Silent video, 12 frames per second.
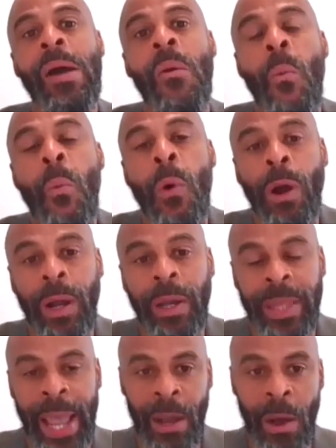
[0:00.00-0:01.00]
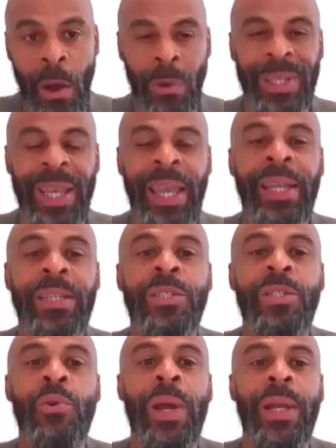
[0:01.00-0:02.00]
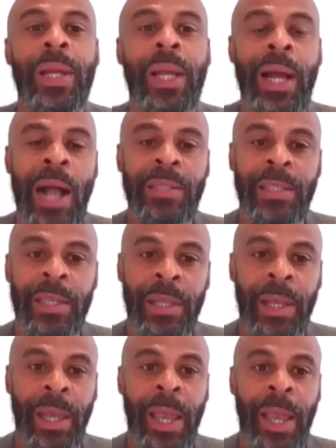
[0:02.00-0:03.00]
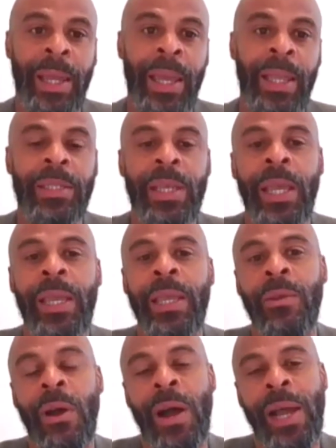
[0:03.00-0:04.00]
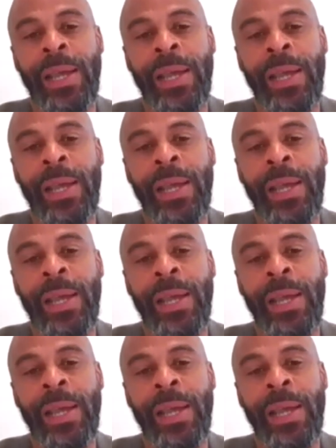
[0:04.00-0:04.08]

work that goes into it constantly it can it, you know